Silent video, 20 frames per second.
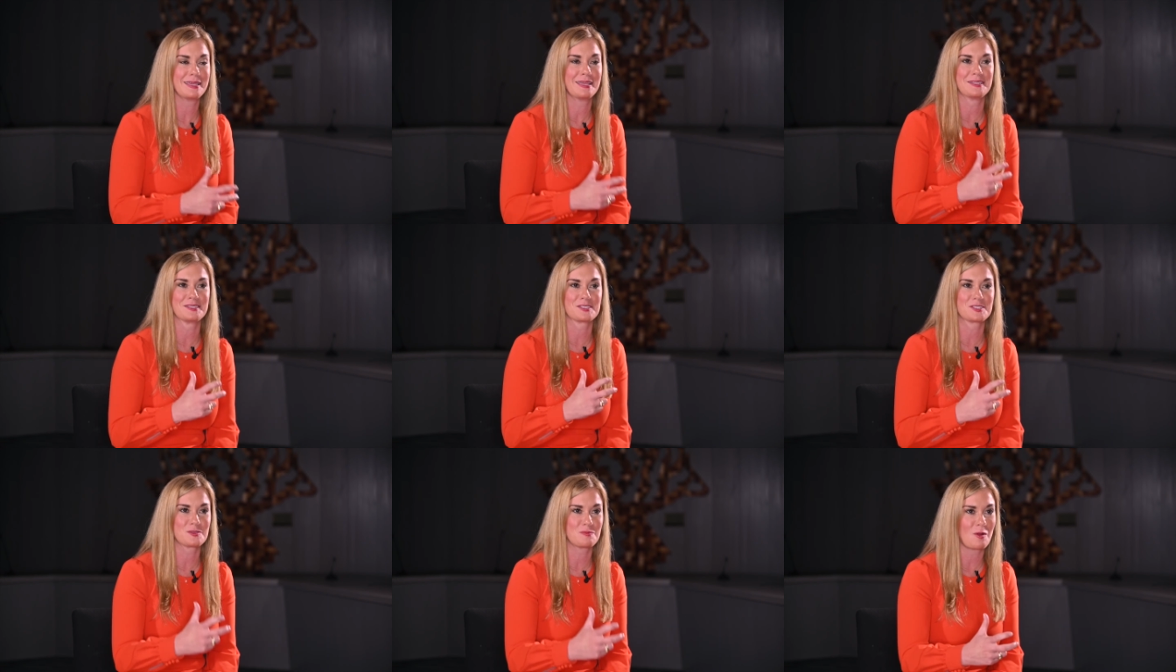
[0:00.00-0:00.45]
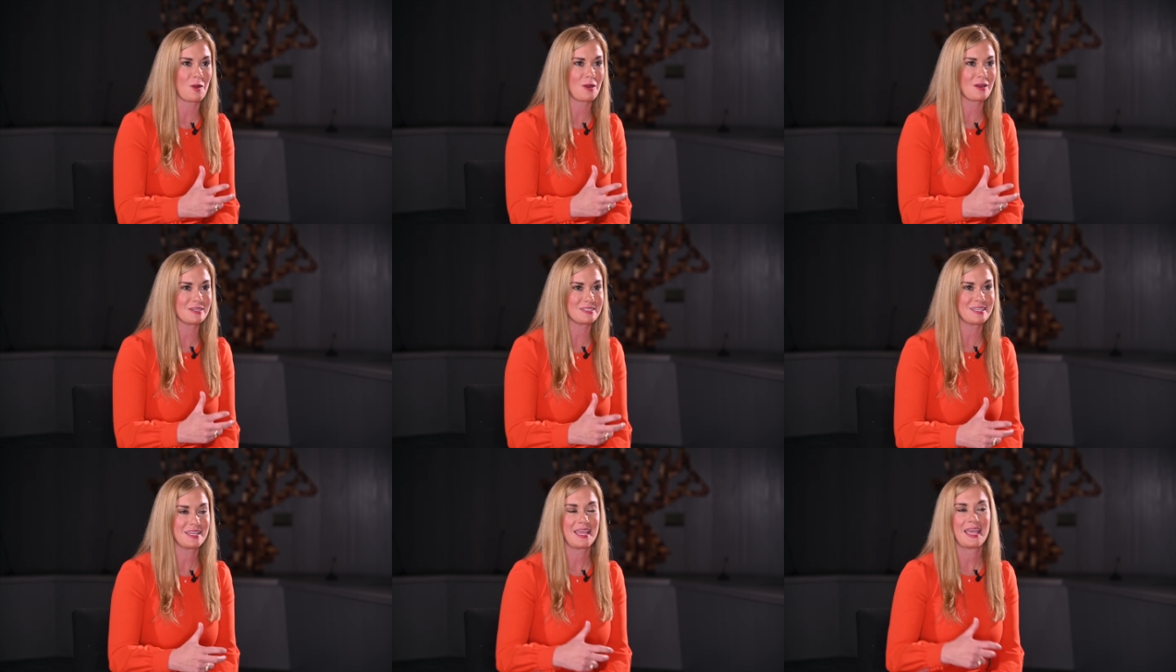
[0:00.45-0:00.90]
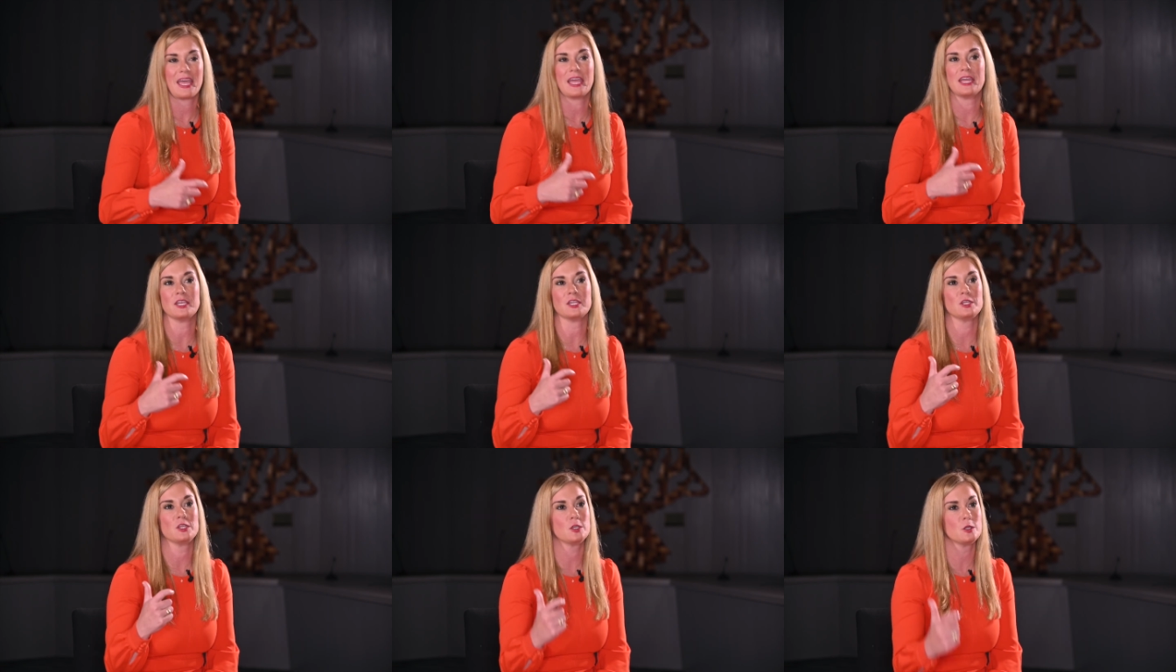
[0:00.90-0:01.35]
and smart
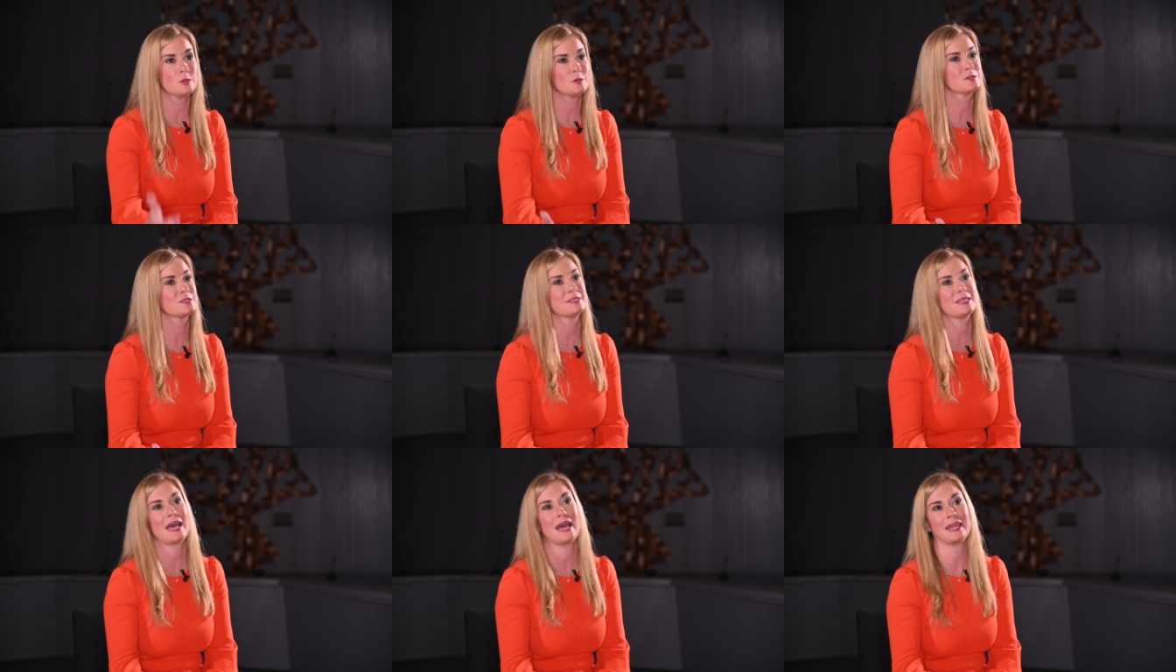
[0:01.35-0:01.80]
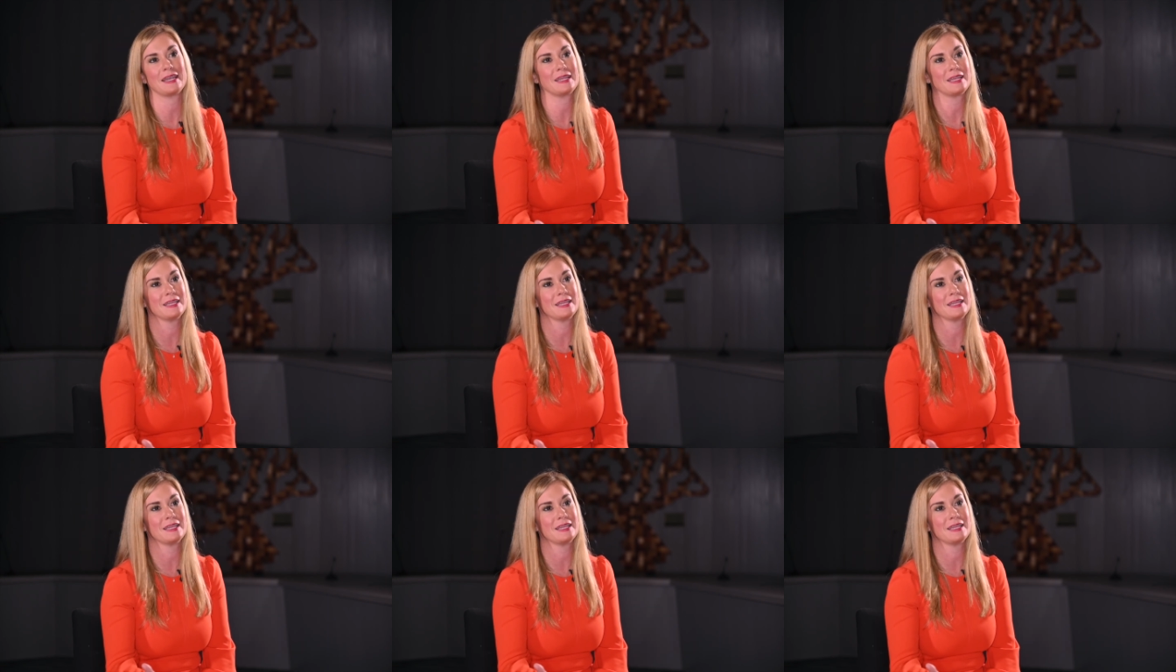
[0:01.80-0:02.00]
and use that